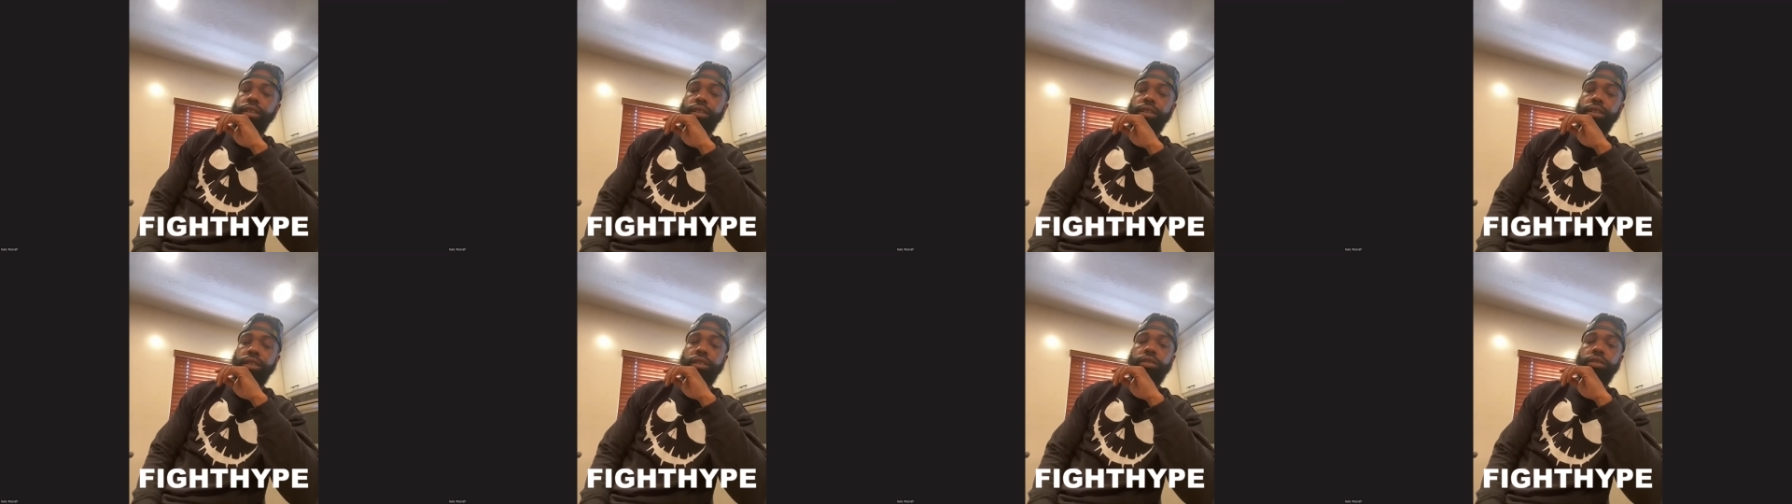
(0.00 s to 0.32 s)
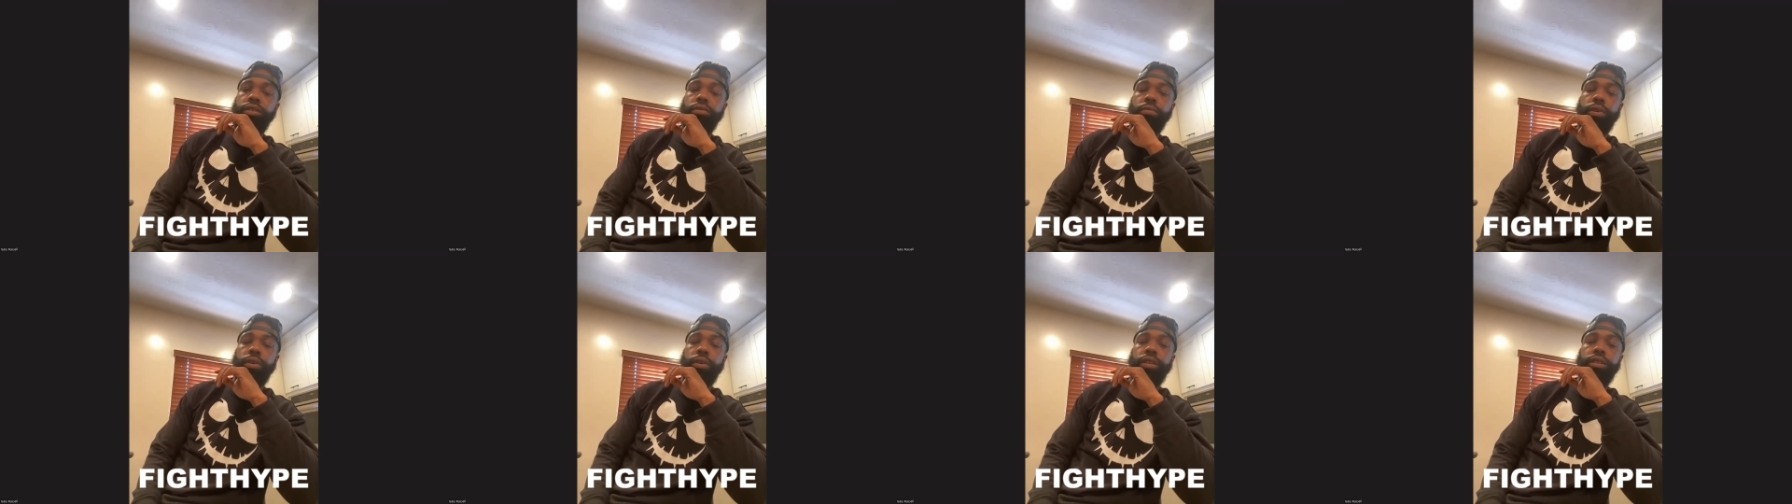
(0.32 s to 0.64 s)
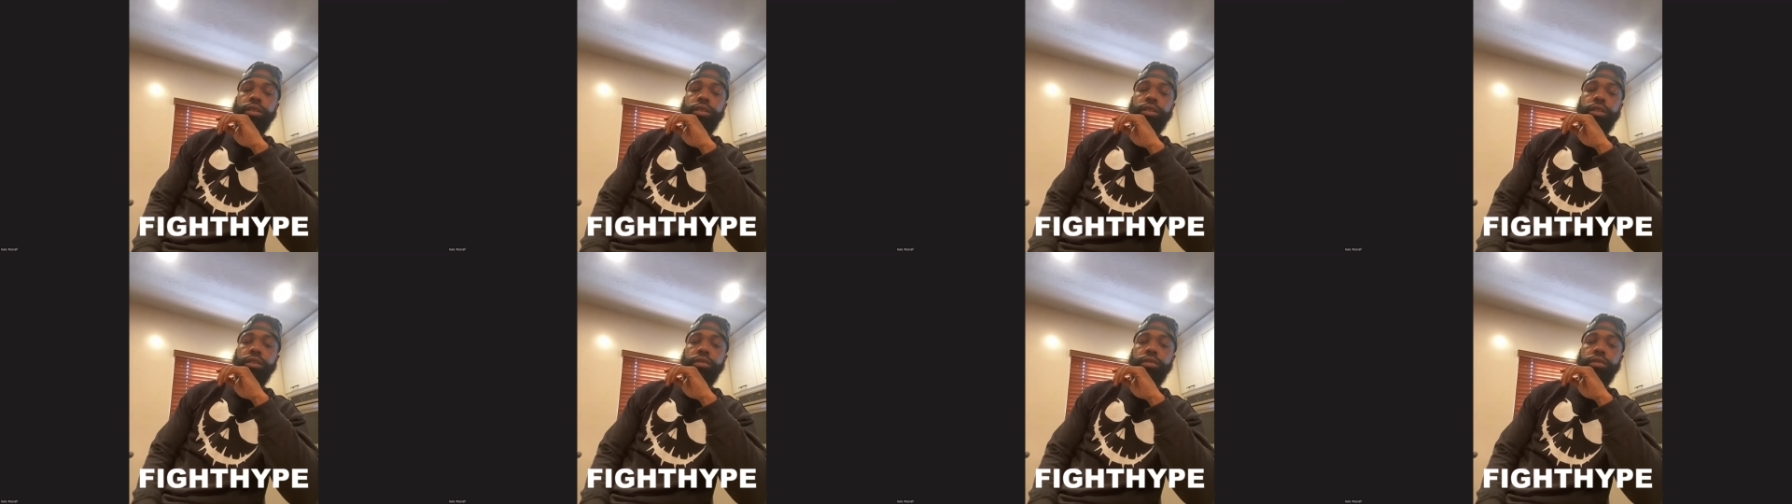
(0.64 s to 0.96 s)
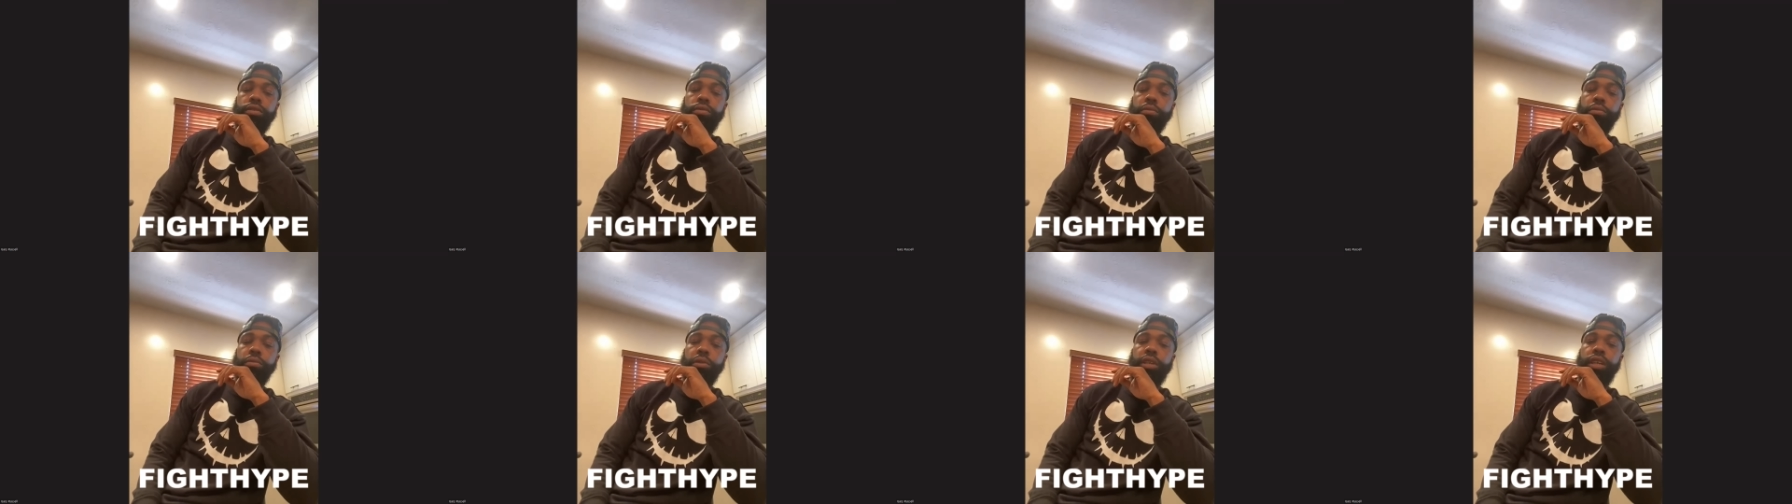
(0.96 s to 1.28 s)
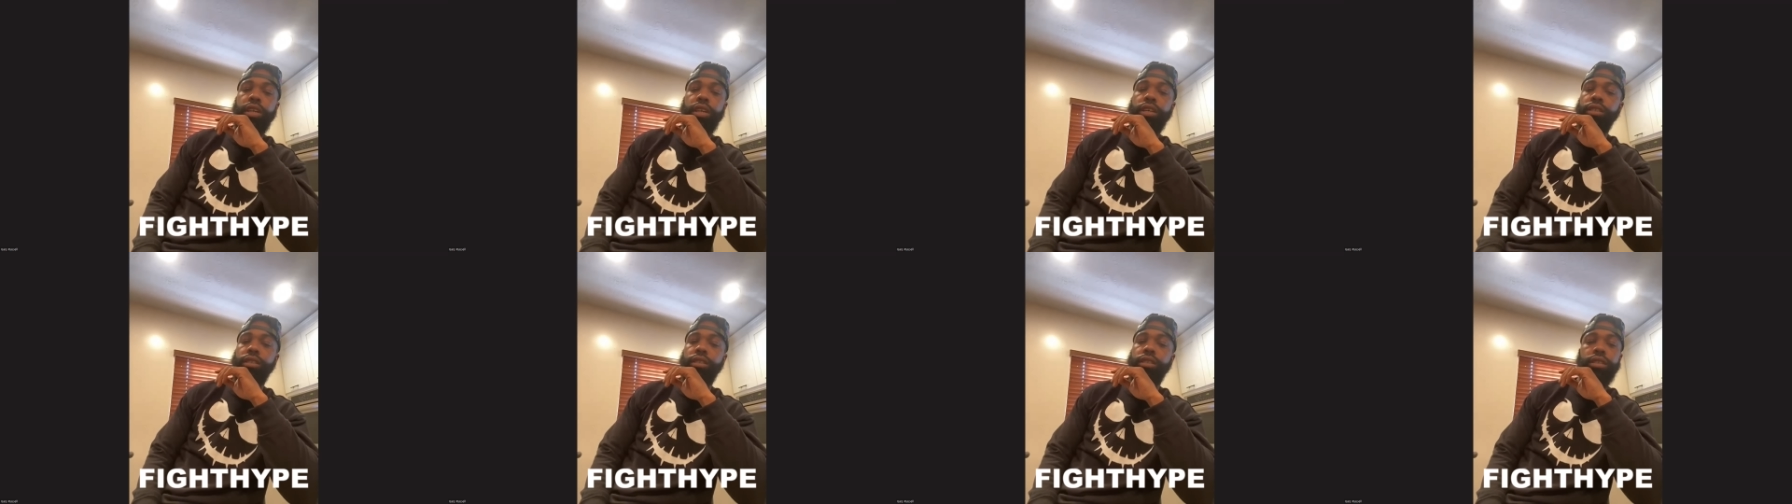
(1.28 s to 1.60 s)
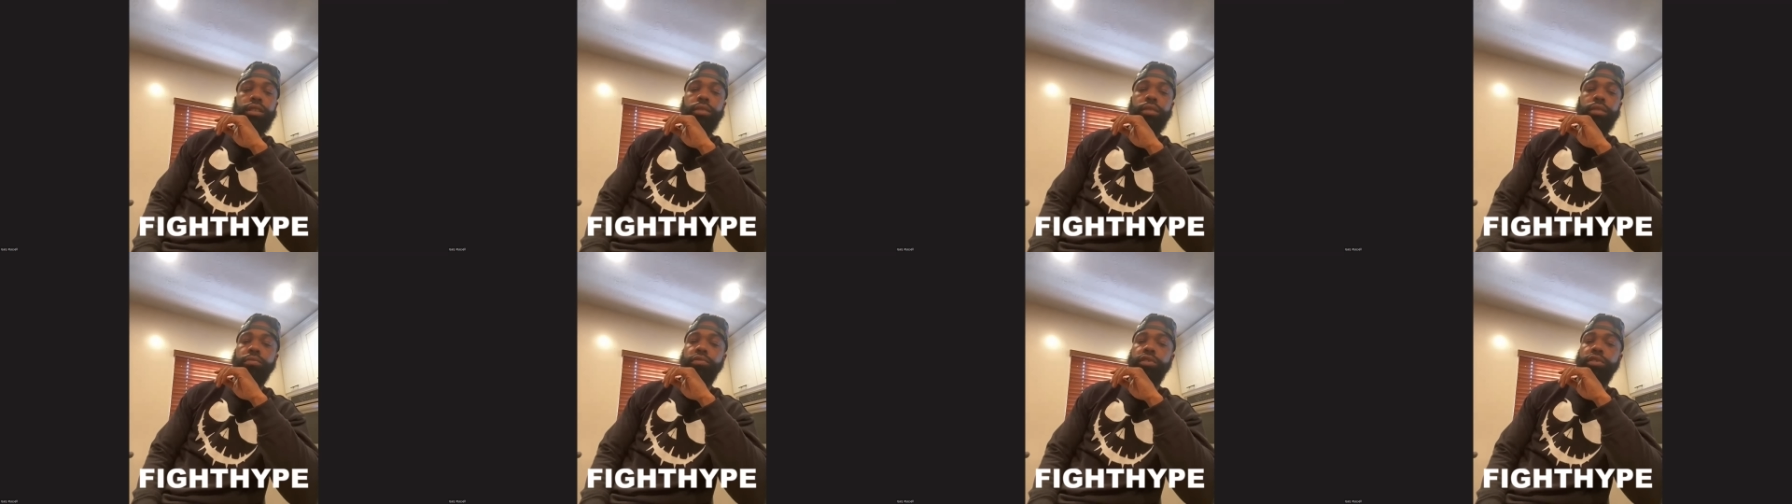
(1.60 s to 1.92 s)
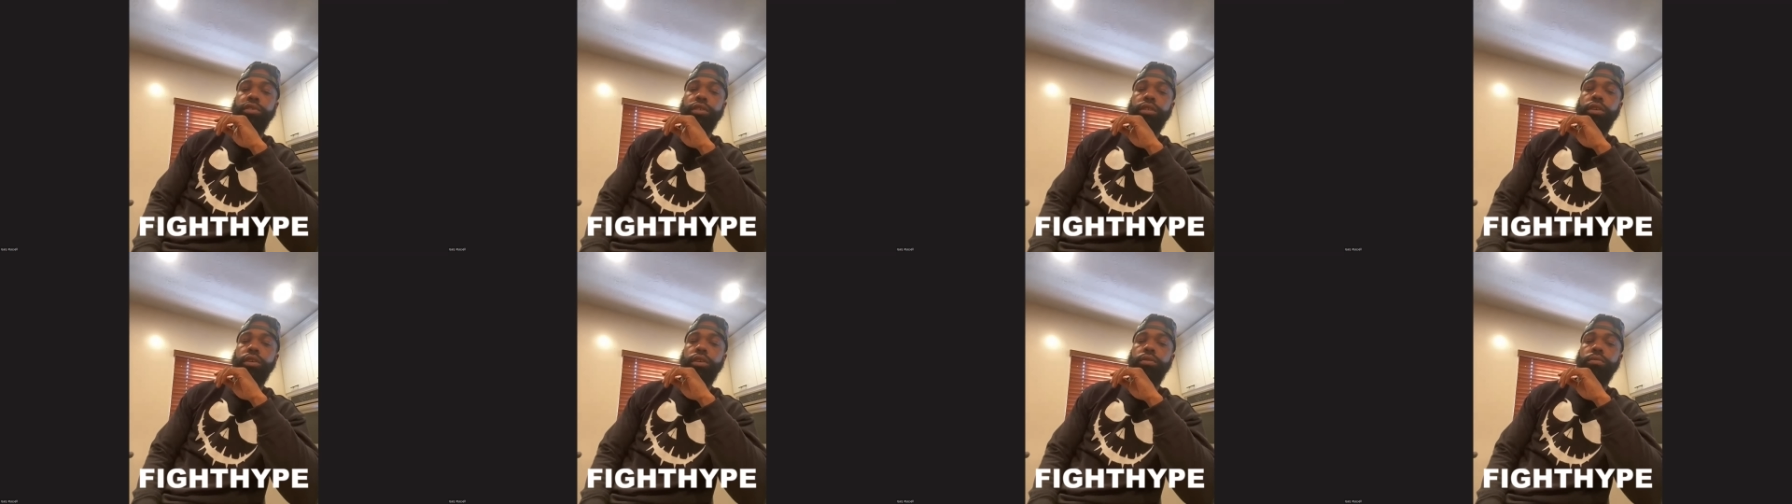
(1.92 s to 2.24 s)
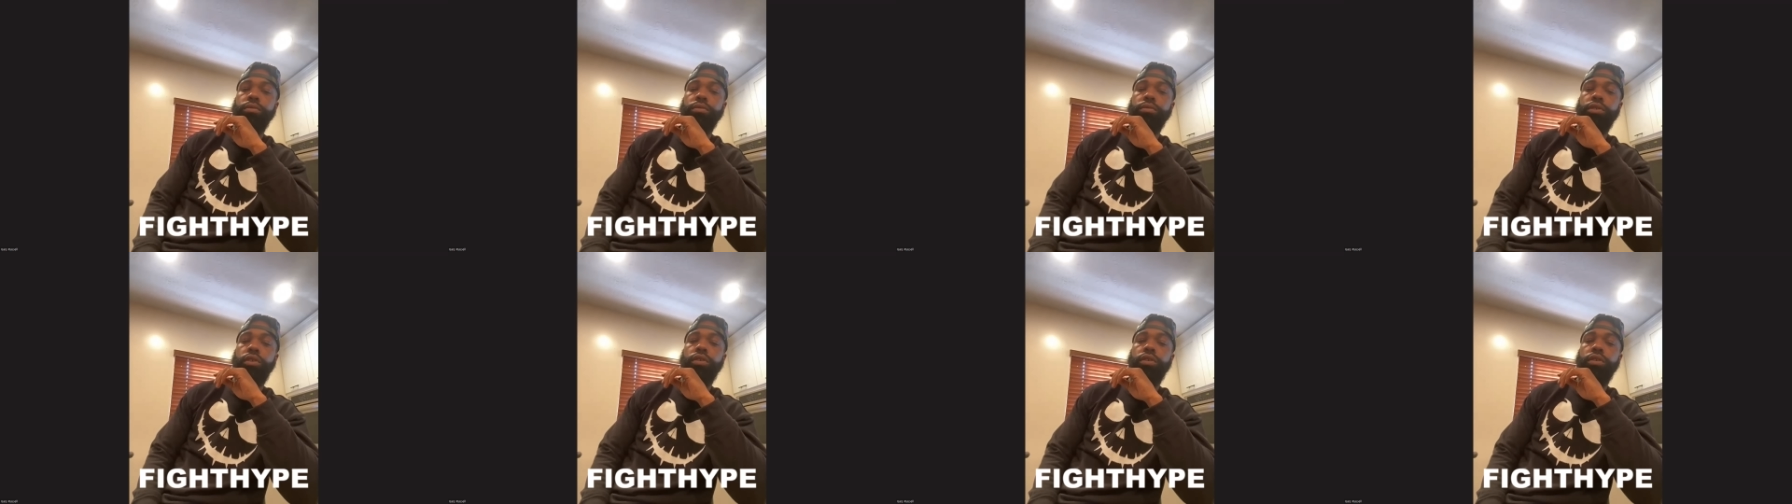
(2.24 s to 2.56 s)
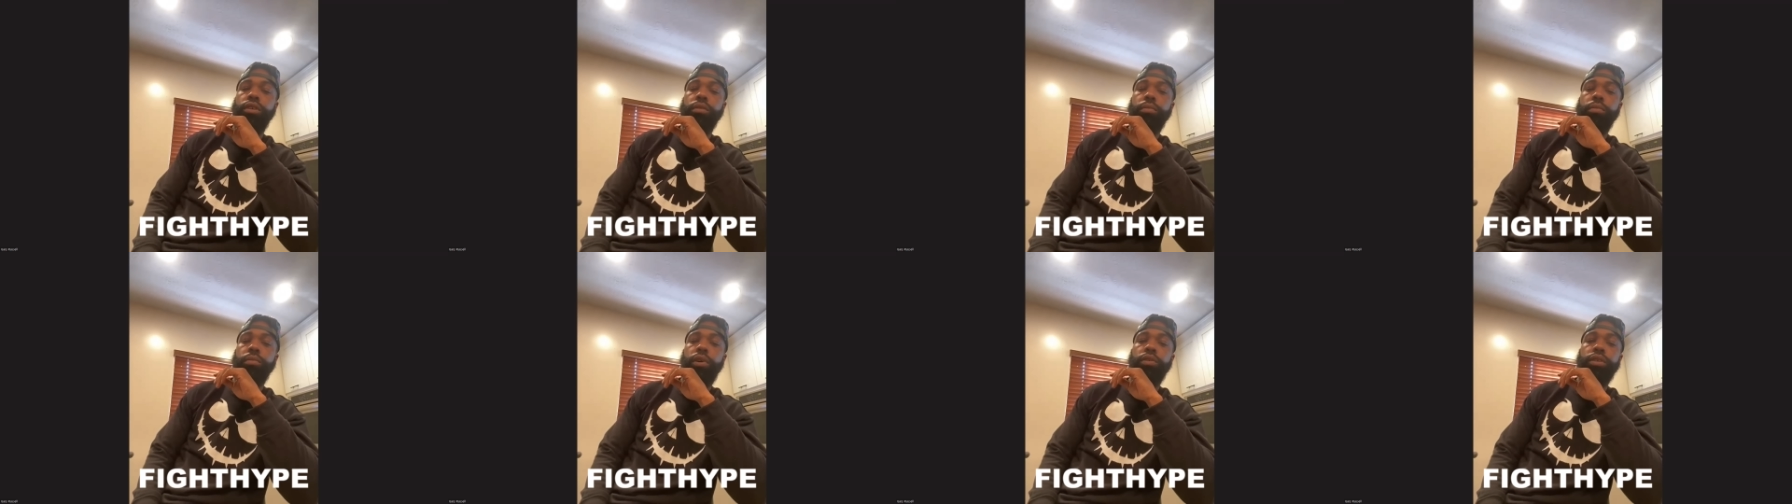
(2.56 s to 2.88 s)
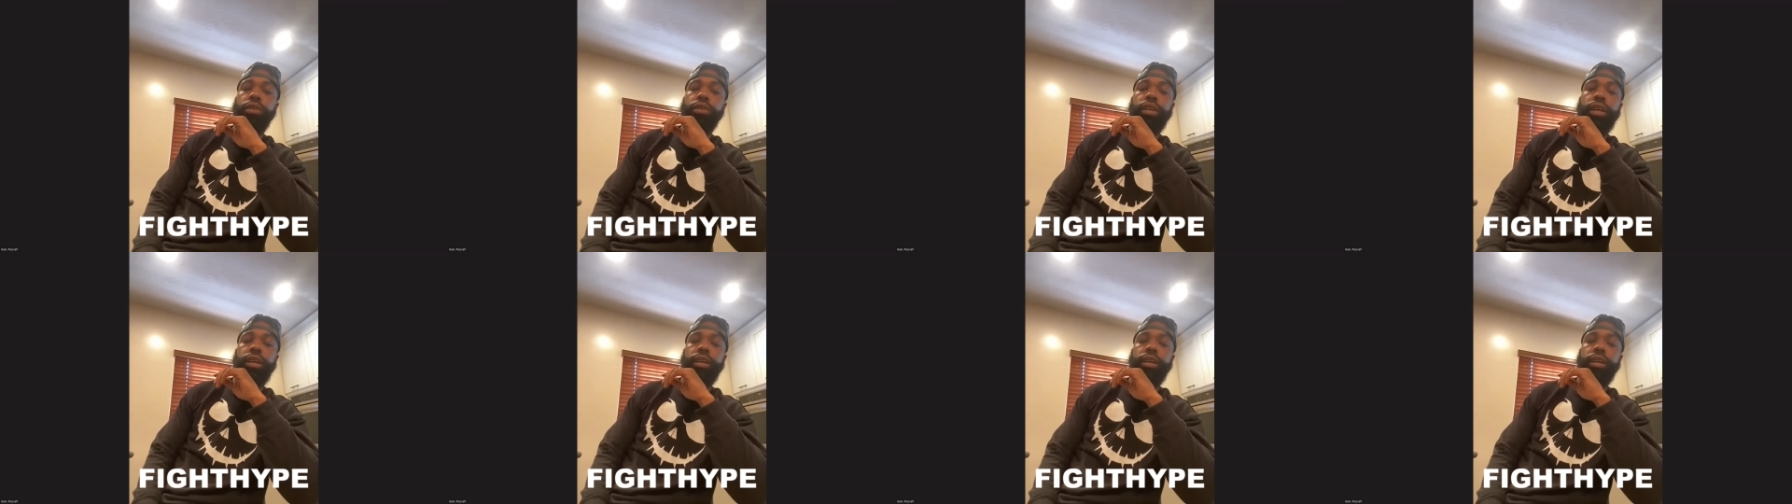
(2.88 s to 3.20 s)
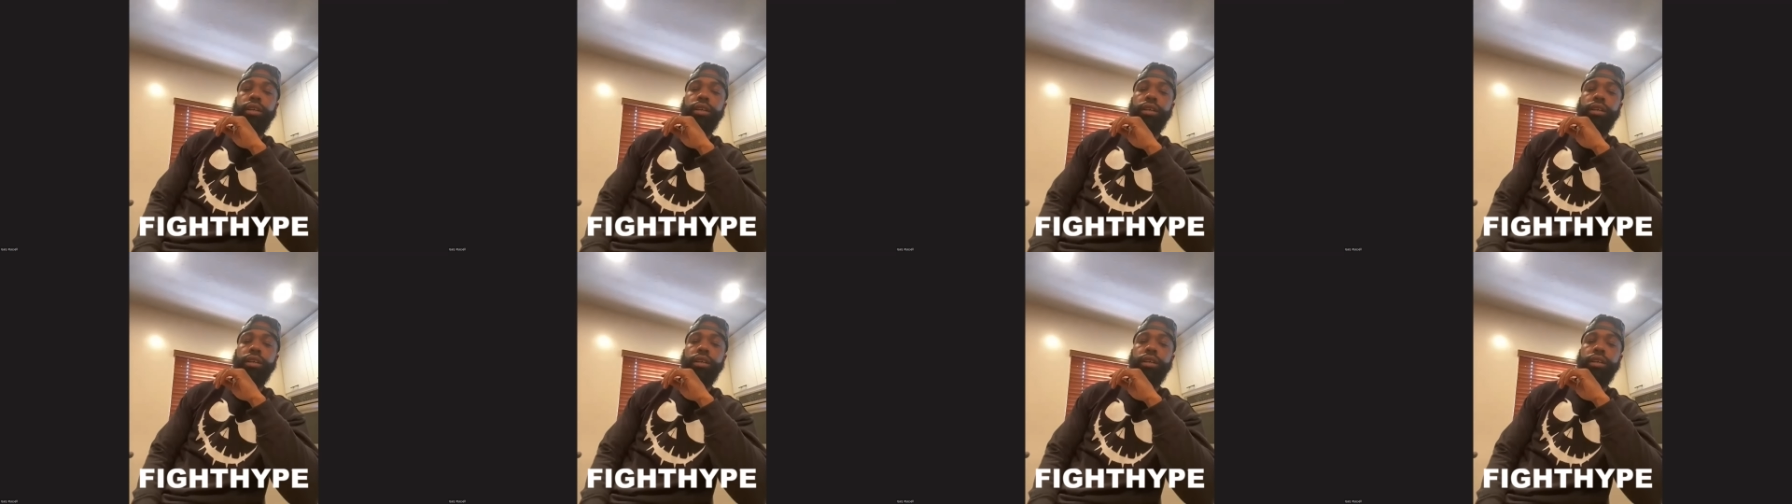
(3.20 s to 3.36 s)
situation. You know what I'm saying? It's a slippery slope talking about that.